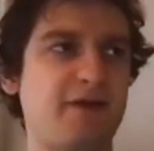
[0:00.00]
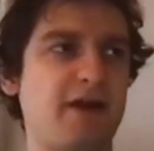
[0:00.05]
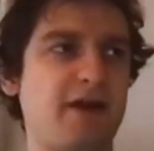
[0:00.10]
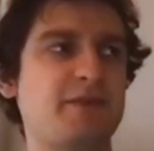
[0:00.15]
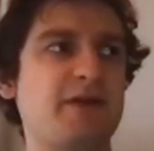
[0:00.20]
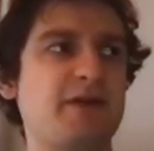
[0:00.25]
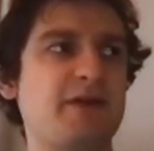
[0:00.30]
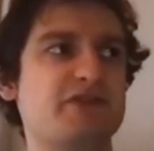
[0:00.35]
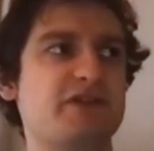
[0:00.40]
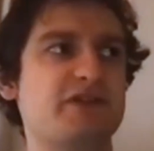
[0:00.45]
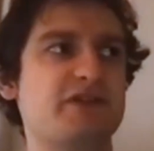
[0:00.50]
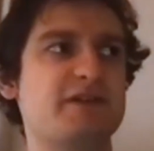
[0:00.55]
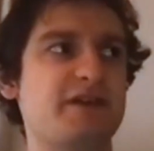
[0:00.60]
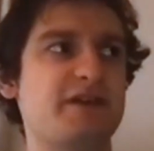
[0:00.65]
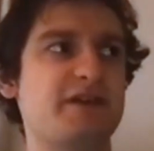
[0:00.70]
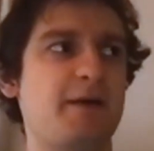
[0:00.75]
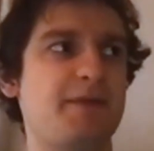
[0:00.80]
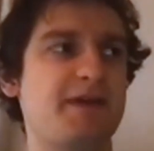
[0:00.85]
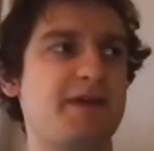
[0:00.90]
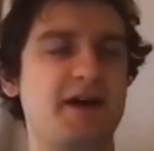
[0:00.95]
you mentioned
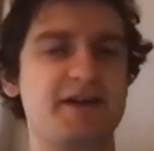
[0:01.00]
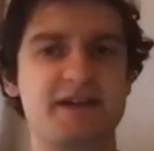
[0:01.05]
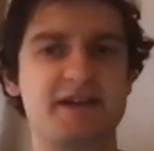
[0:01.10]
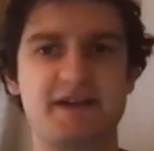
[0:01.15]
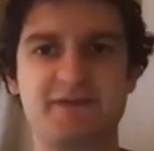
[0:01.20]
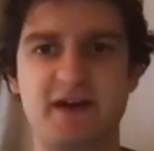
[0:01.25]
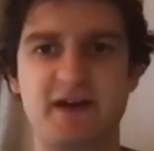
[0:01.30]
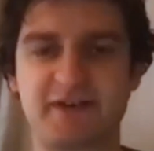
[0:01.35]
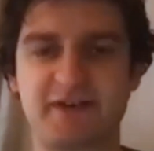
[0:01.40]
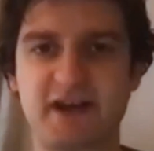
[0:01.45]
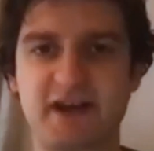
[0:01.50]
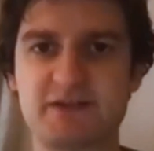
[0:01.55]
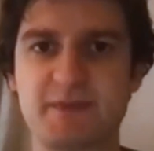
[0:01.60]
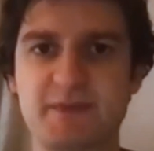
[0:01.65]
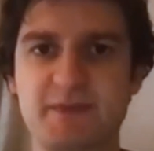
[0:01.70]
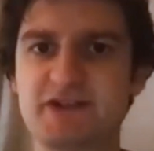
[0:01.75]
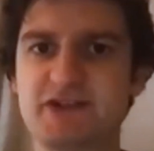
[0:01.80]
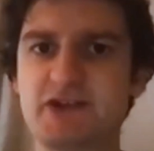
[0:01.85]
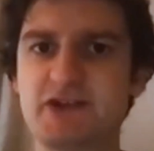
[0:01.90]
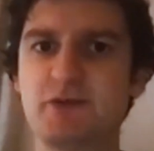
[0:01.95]
the ID verification bit.
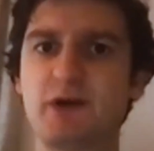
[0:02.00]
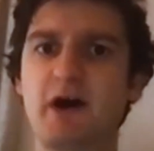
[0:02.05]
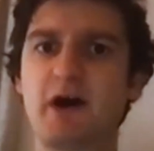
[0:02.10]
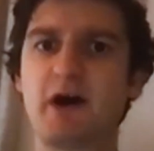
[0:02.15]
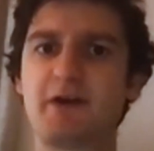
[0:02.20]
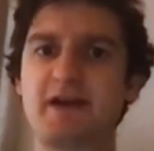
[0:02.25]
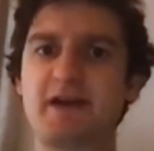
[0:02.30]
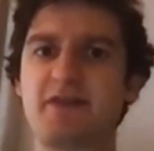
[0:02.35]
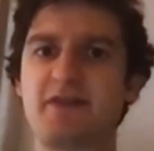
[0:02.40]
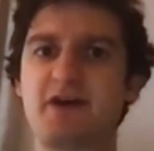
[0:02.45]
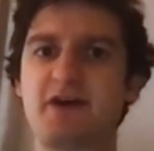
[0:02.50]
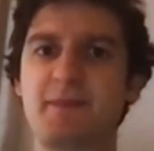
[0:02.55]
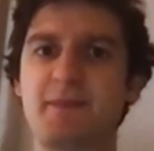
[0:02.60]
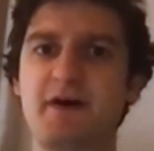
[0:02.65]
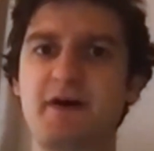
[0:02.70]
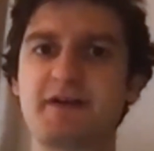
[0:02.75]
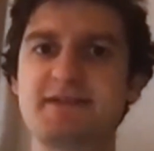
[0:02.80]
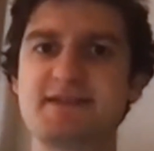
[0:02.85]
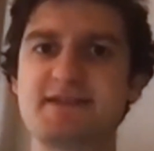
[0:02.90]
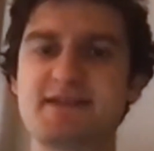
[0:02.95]
Do you rely on any third
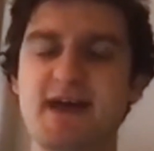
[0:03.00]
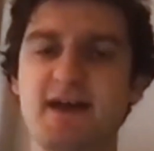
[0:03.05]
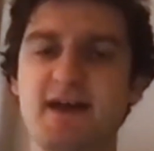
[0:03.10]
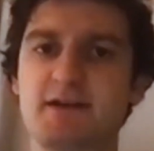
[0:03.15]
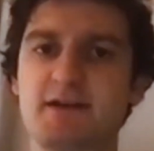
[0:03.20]
parties there?